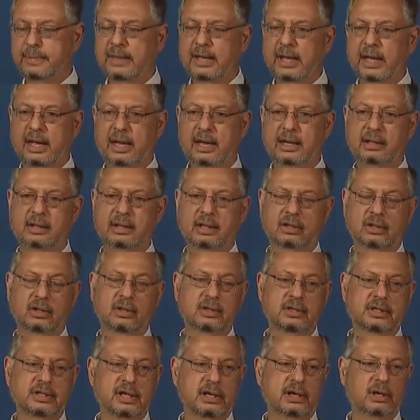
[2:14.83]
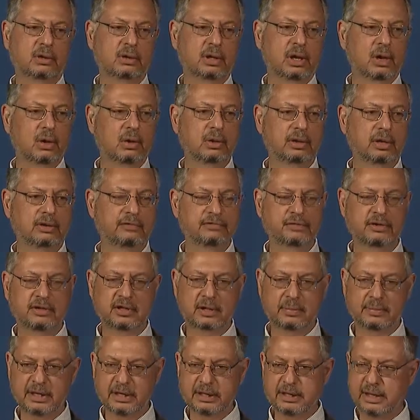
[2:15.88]
And as long as they don't hold it for
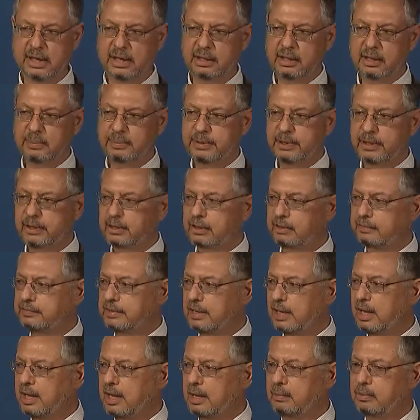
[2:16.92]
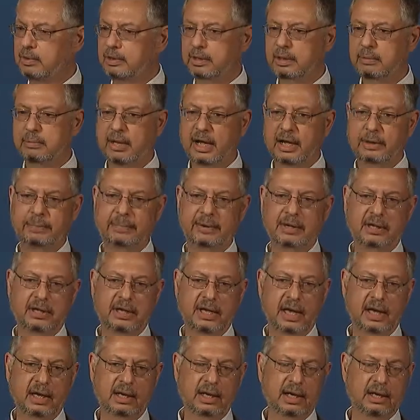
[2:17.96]
some extended period of time where there might be
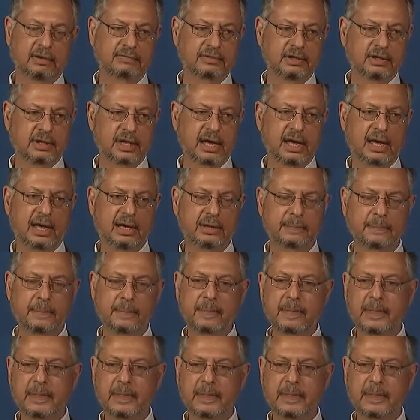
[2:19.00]
gain after that,